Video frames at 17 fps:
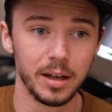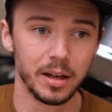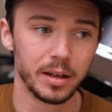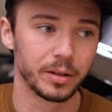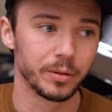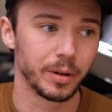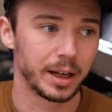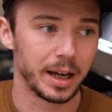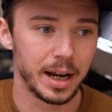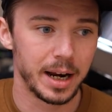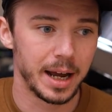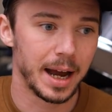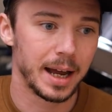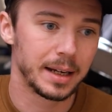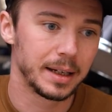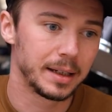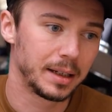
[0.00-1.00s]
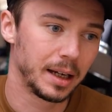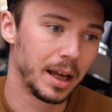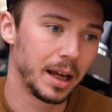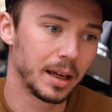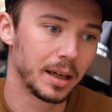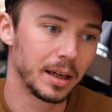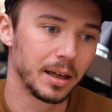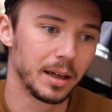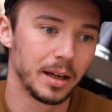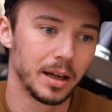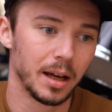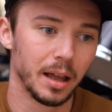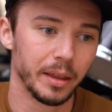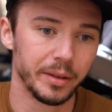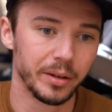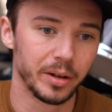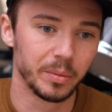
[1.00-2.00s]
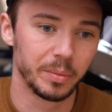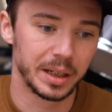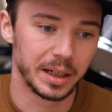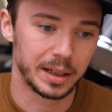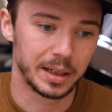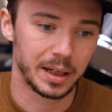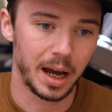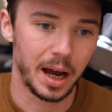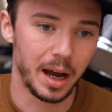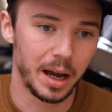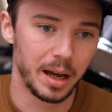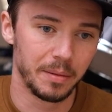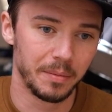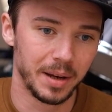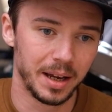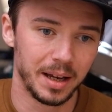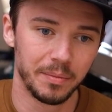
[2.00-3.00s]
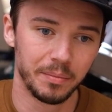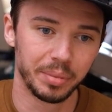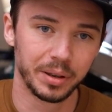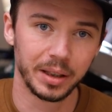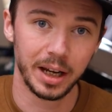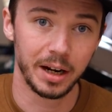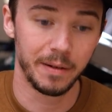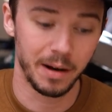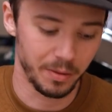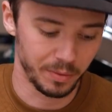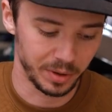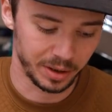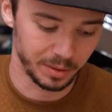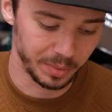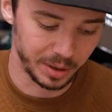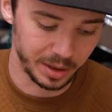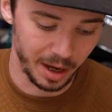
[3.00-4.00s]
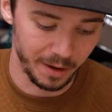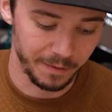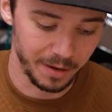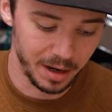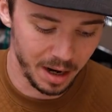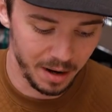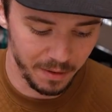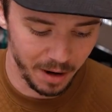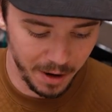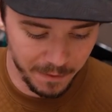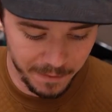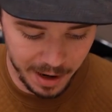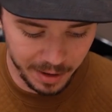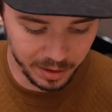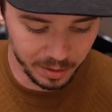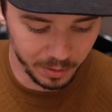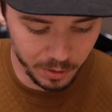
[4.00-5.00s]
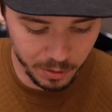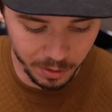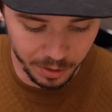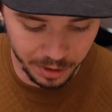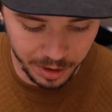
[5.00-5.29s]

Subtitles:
so I kind of had to take a little bit of time and play around with some stuff, and I found some cool